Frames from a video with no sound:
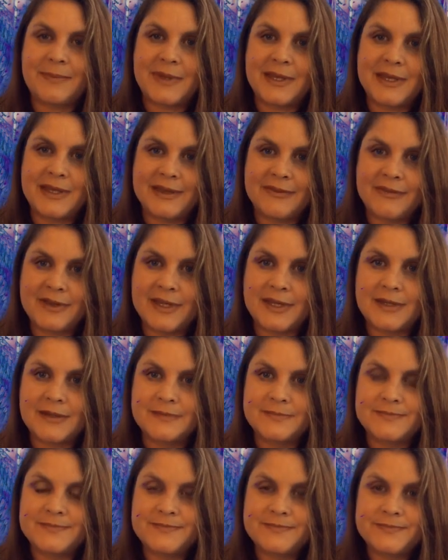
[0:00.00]
be given
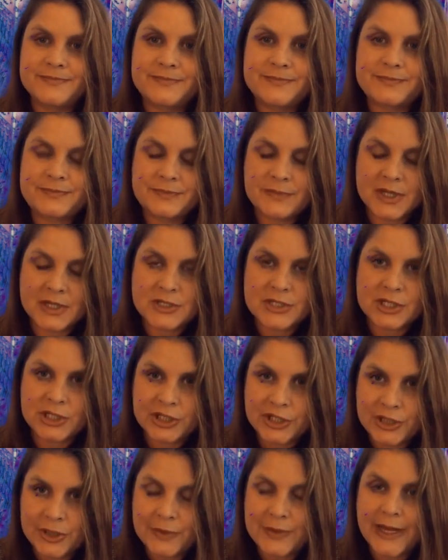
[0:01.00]
to
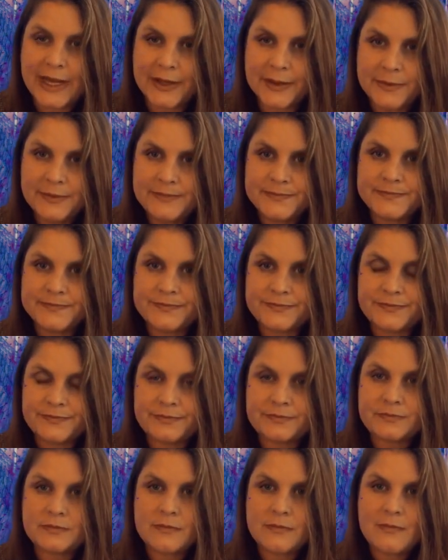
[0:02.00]
you now.
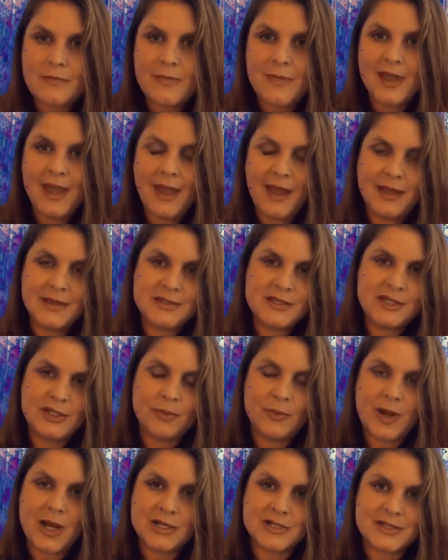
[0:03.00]
As you
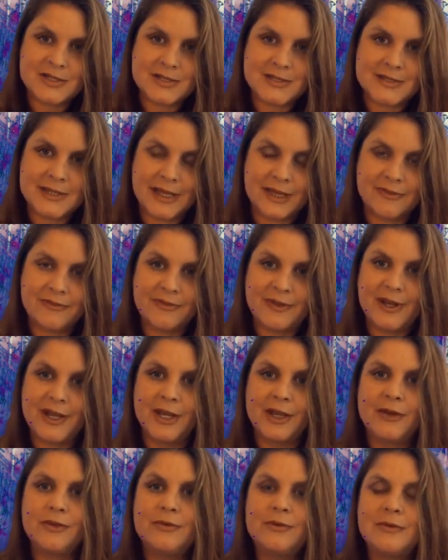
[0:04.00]
watch the second
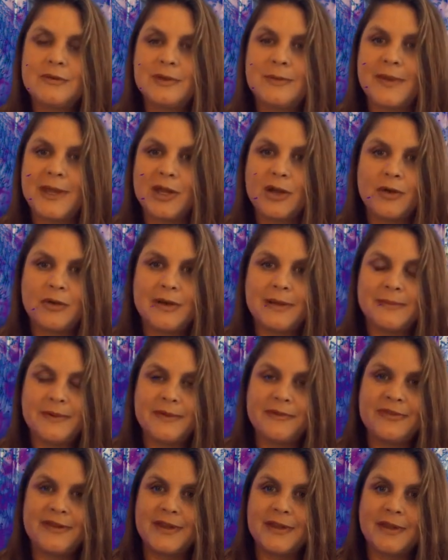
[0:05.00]
video, you may already be
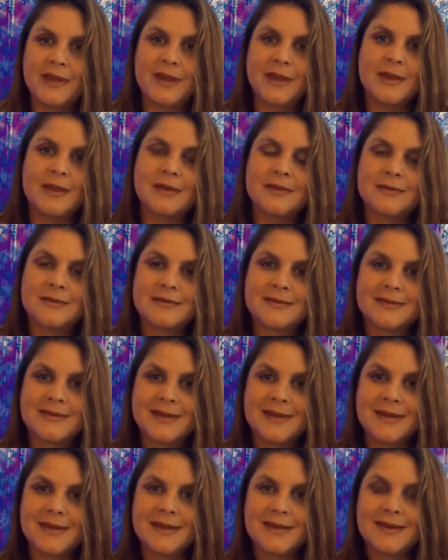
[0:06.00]
feeling it.
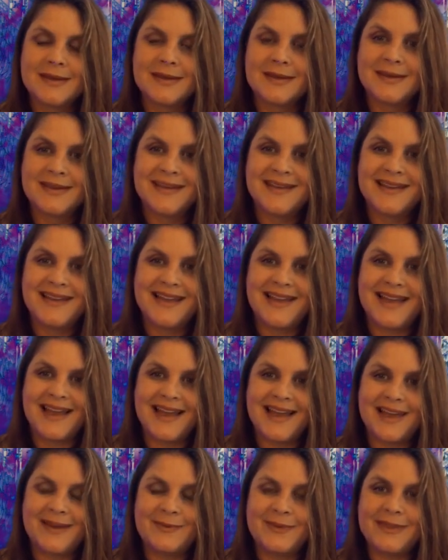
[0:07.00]

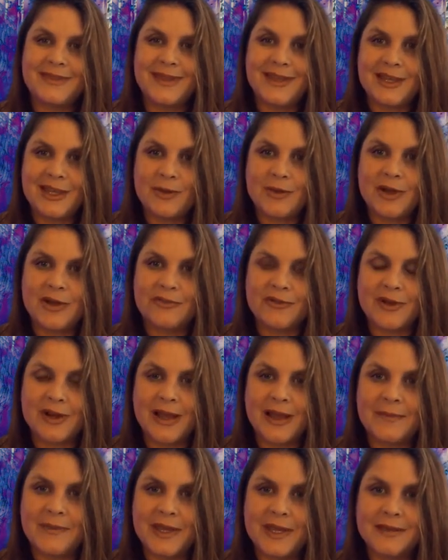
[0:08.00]
And we thank you all for
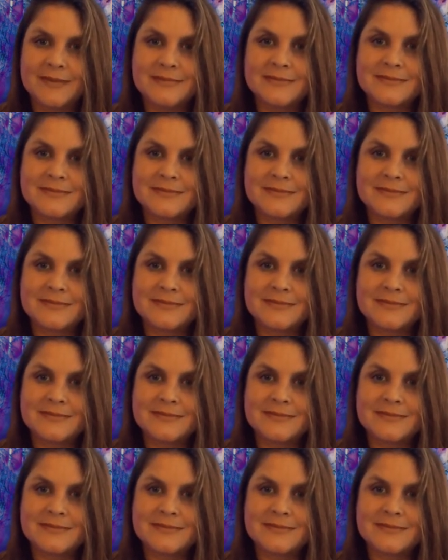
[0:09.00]
coming